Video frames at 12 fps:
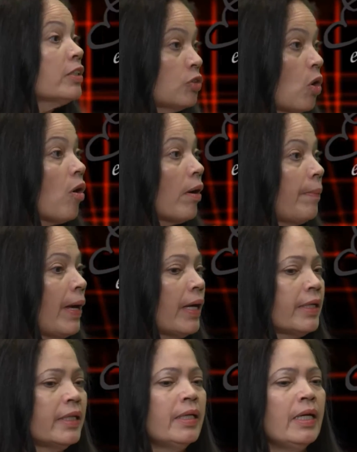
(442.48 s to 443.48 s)
to talk
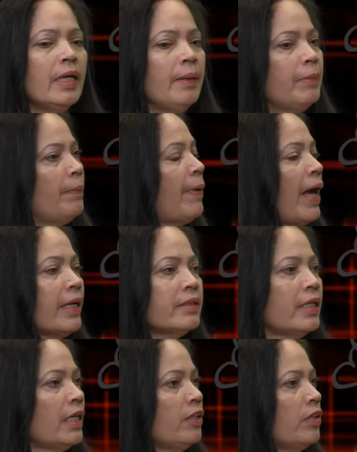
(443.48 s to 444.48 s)
about it. But back
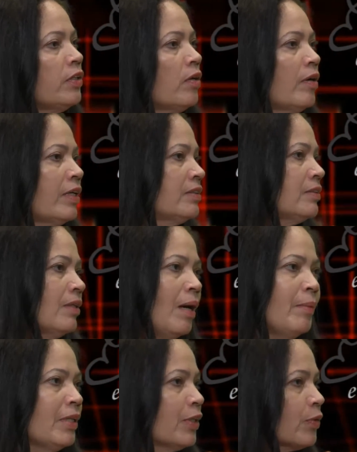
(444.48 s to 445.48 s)
then, you know, as
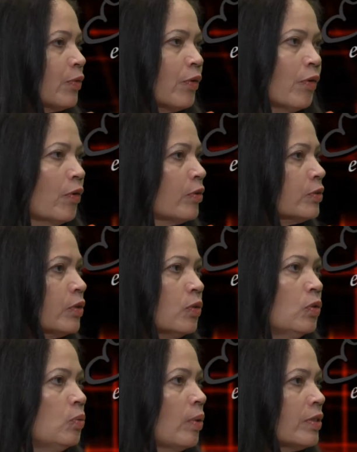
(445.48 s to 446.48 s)
I'm a little girl, so
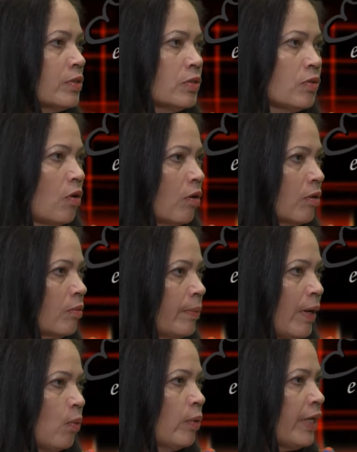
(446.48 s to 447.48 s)
who wants to talk
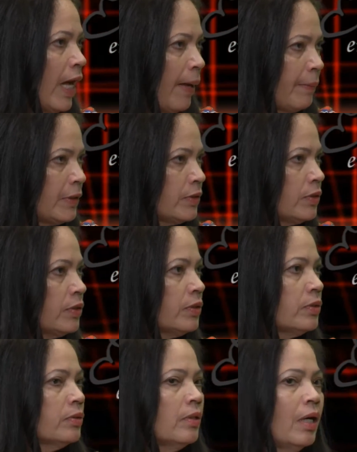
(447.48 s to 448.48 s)
about what happened
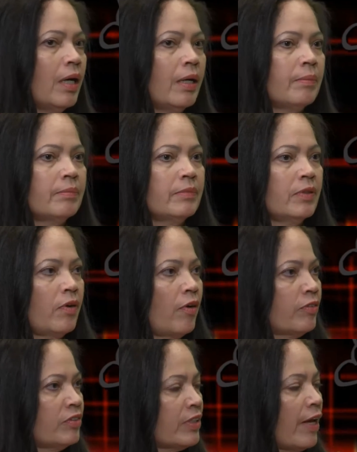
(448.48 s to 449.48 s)
to
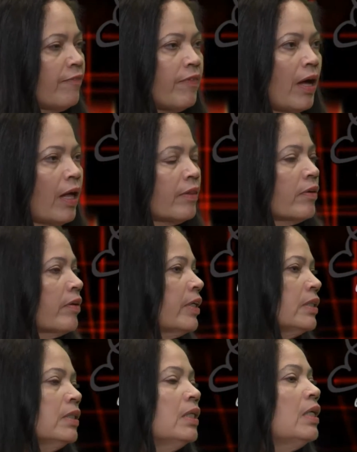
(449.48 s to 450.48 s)
her stepfather?
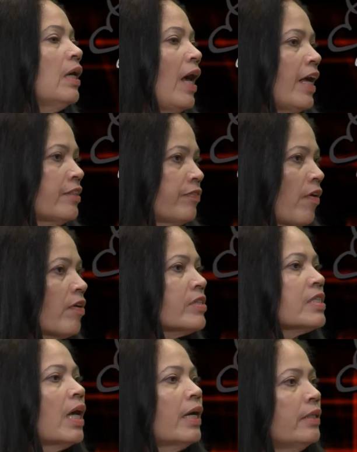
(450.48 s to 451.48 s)
And as far
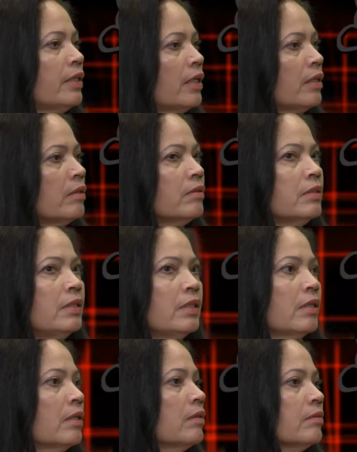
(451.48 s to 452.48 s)
as I know, you
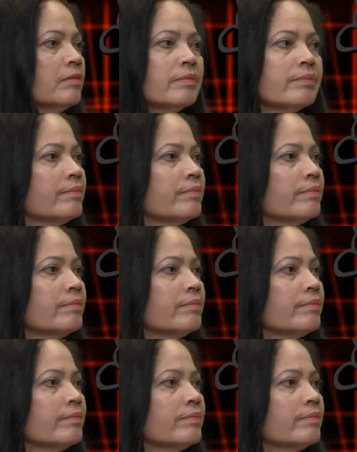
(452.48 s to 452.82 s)
know.